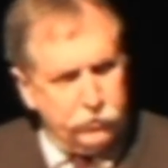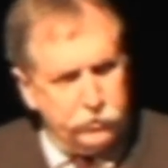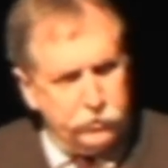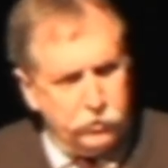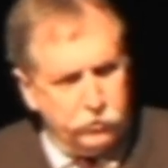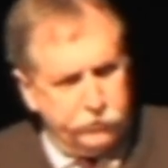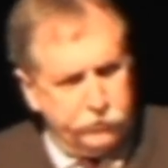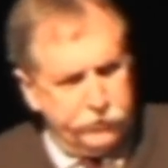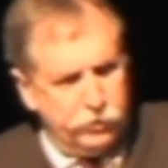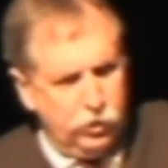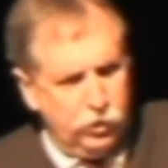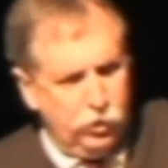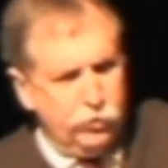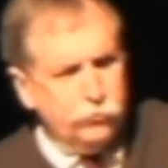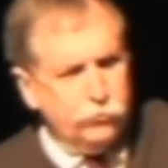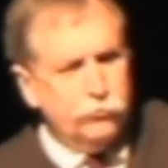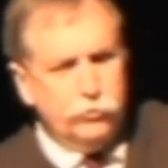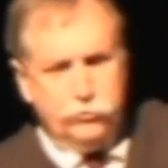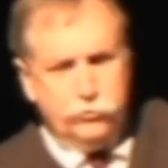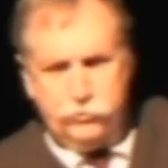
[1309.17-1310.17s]
are literally
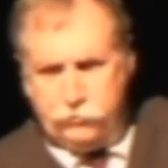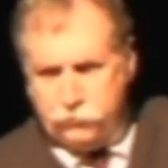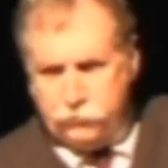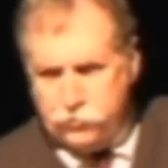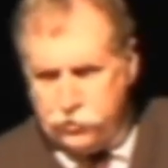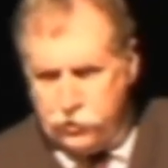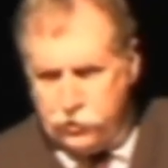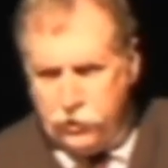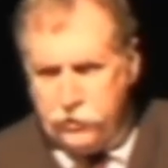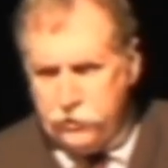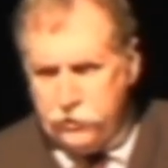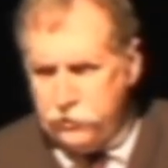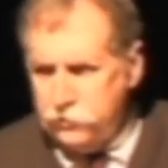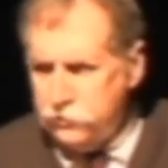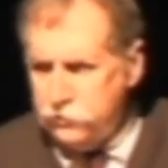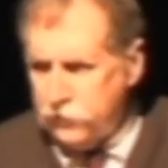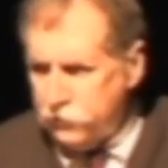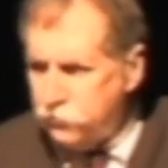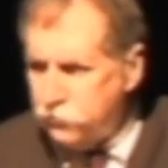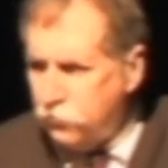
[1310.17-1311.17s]
hundreds of
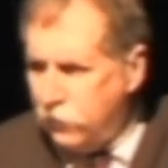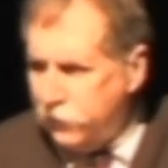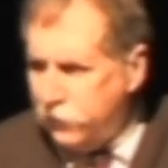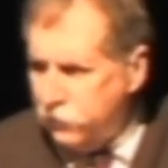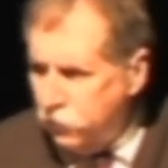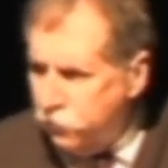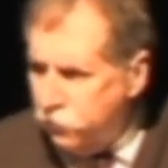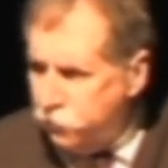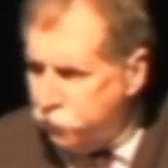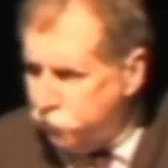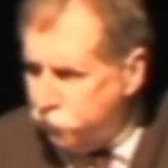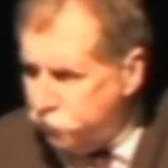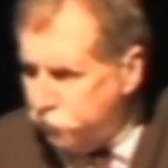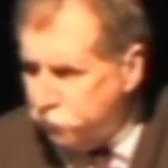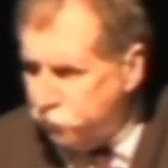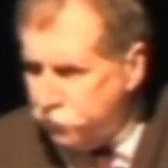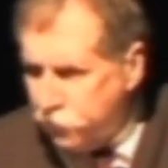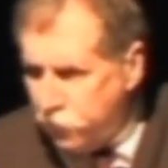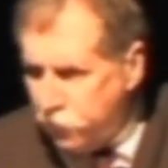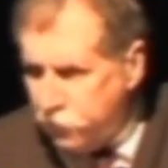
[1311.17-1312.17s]
studies, that's right, hundreds
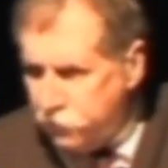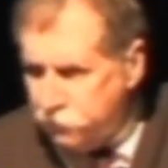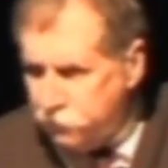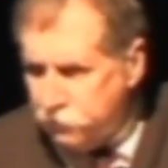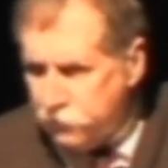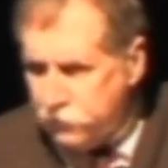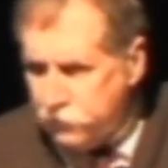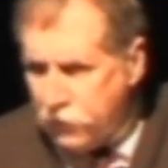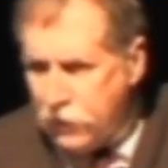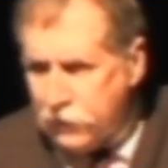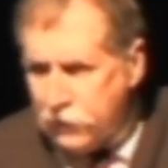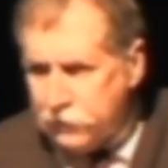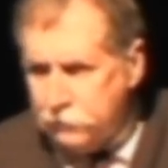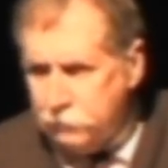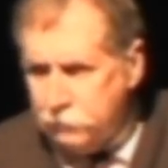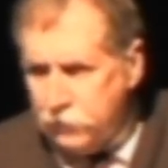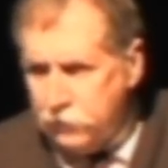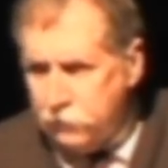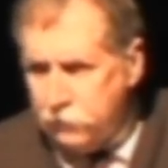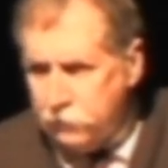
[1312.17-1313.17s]
of studies that
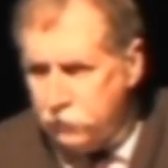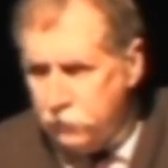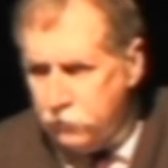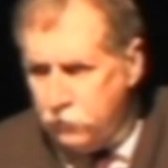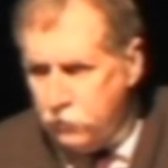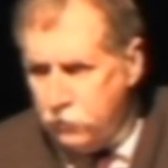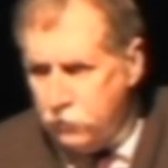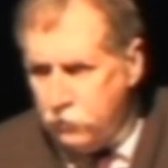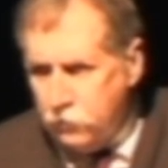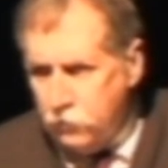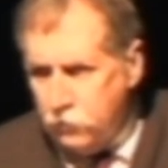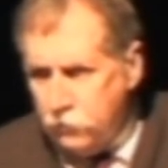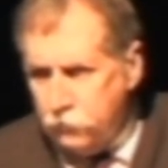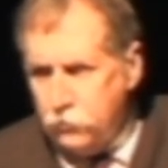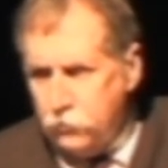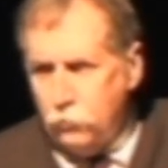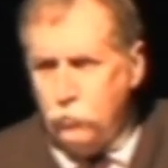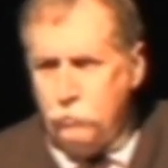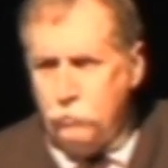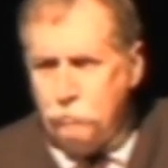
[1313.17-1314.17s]
document
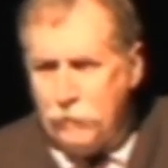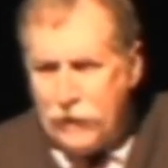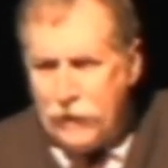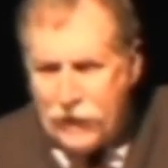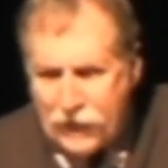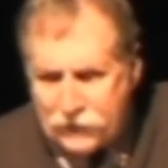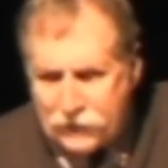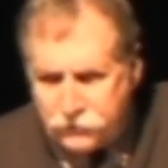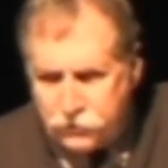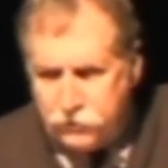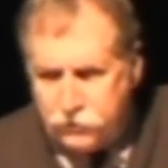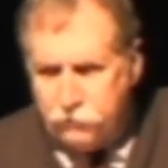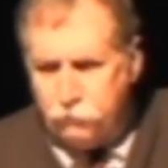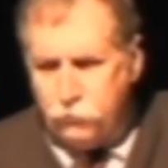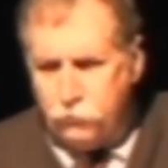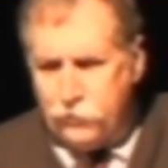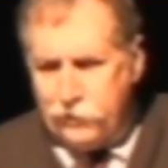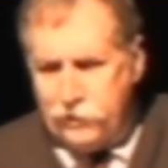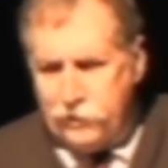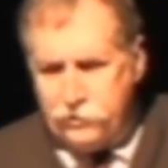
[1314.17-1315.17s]
the
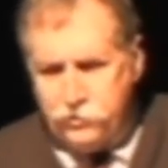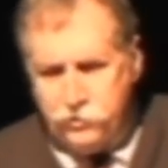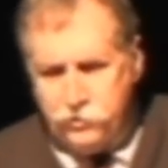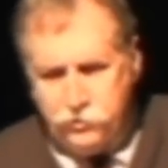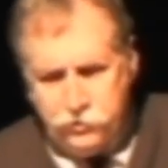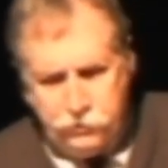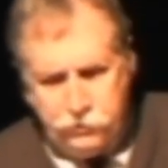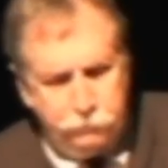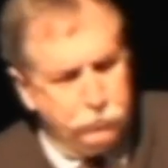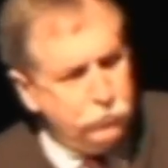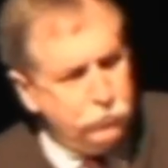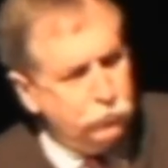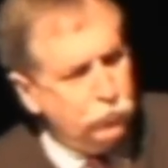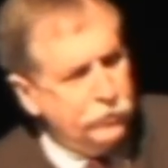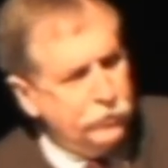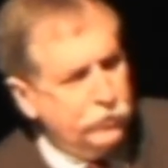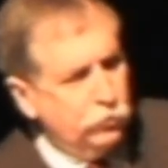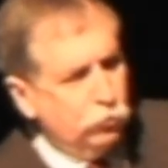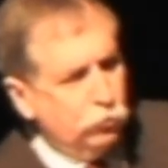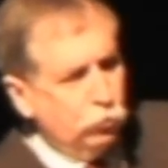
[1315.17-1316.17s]
positive relationship
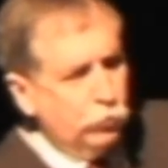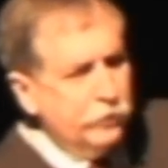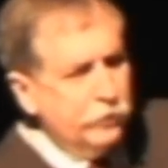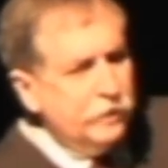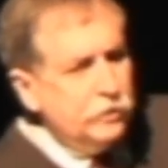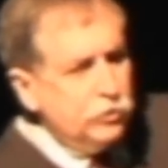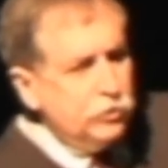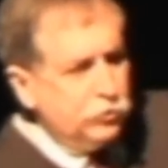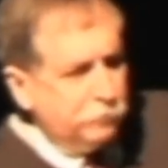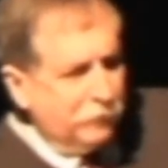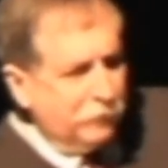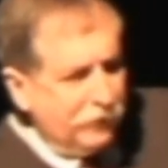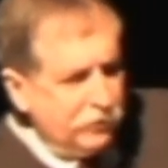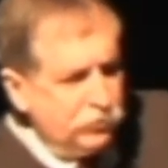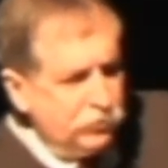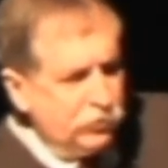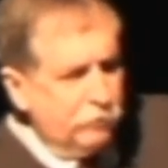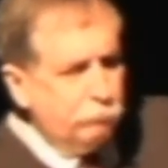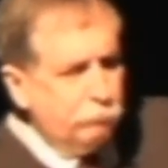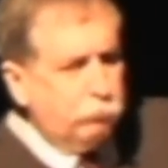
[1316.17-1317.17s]
between green
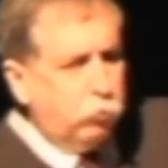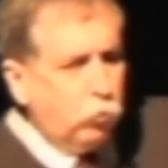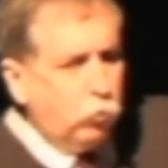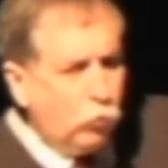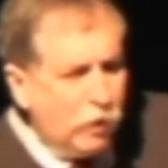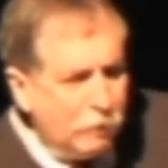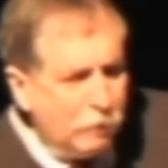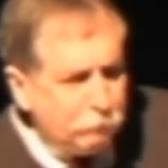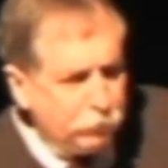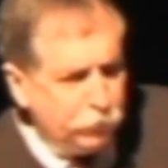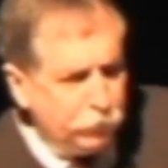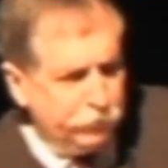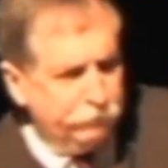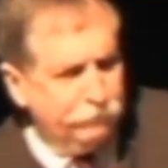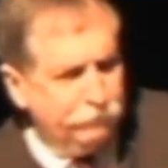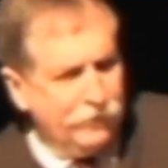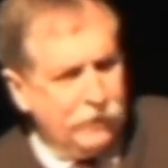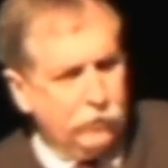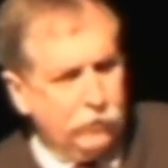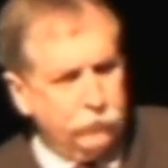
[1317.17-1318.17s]
space and property
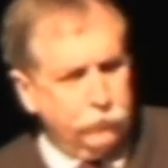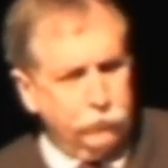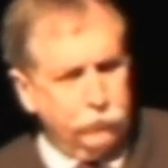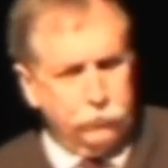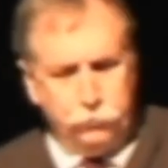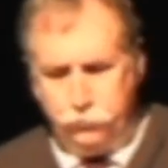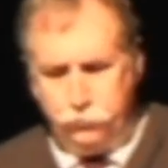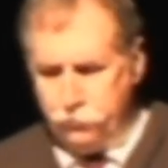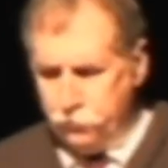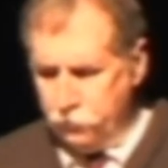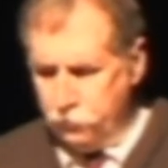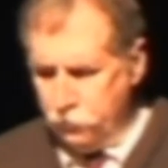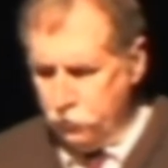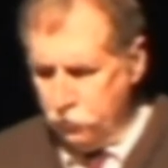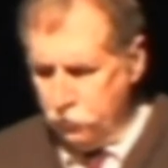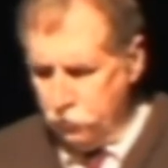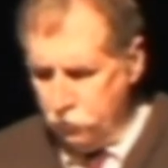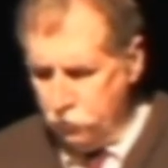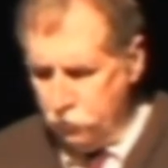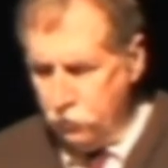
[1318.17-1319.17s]
values.
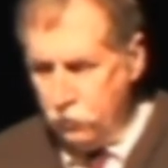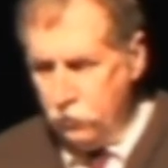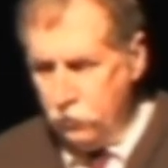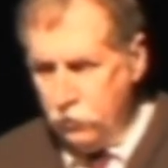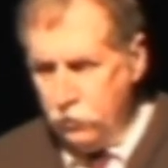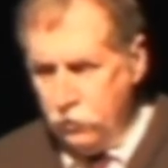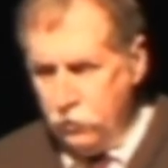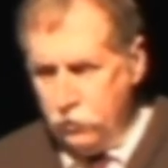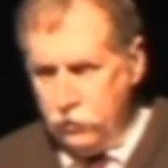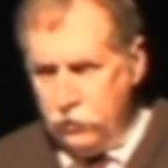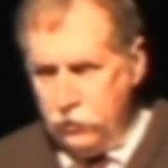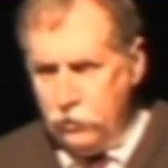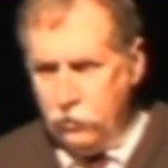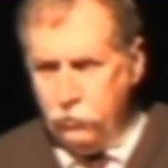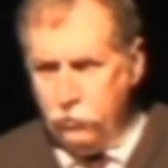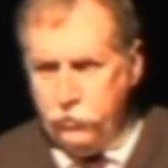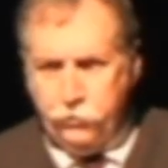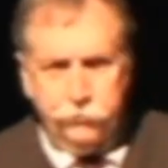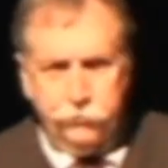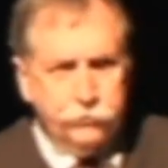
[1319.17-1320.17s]

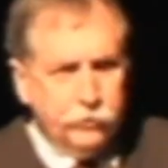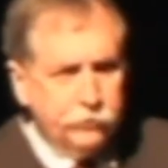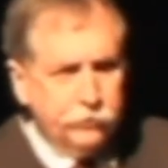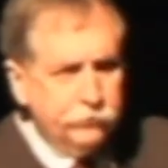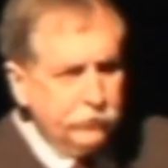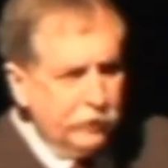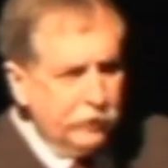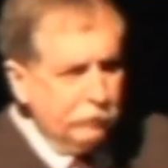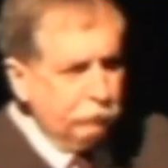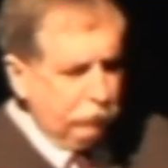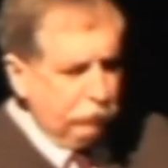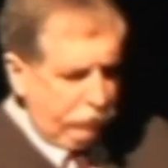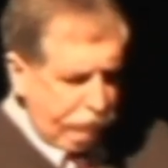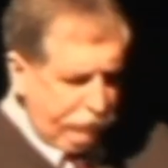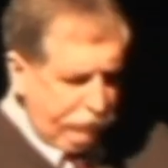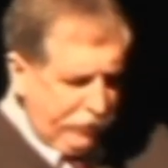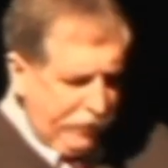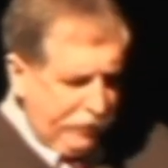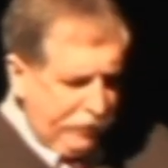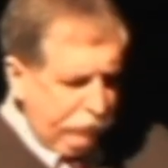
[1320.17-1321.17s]
Here's an example
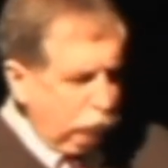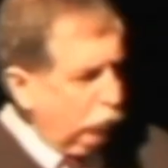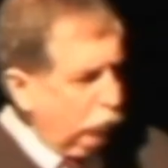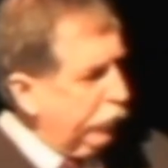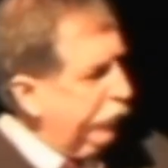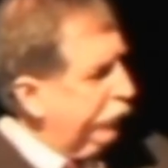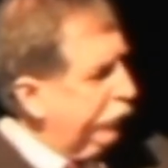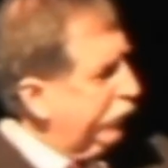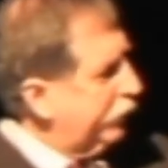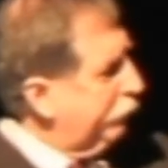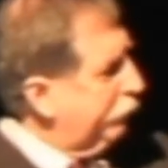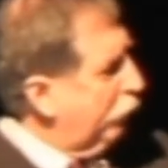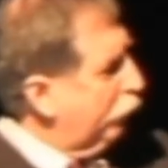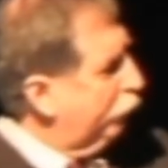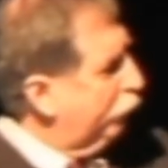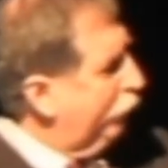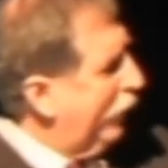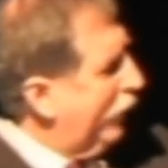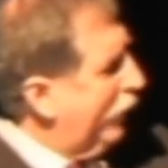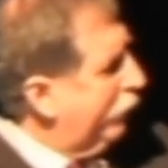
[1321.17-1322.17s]
of that. Where do you think the
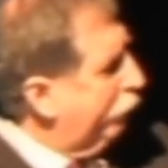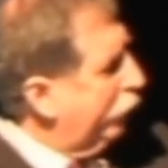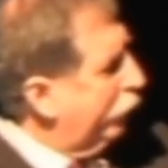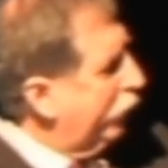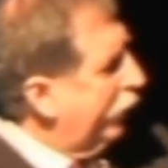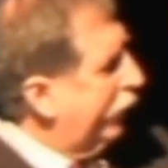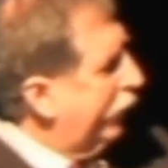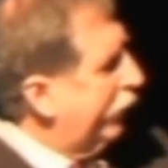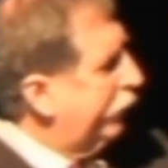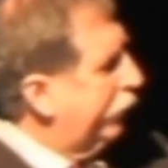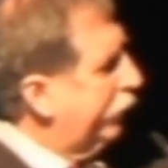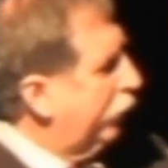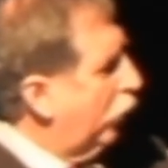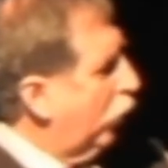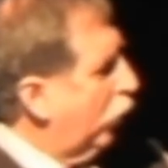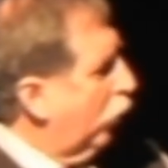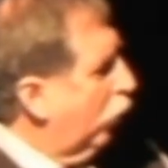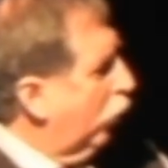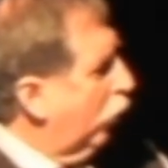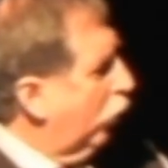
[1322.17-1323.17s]
most valuable land
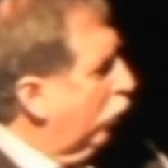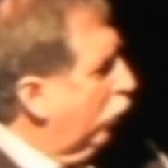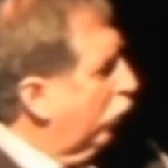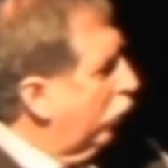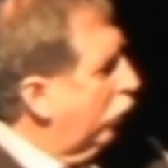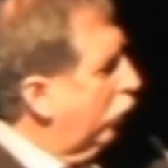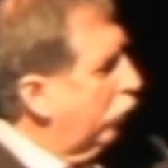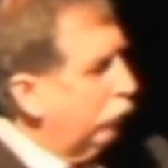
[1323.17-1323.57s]
in all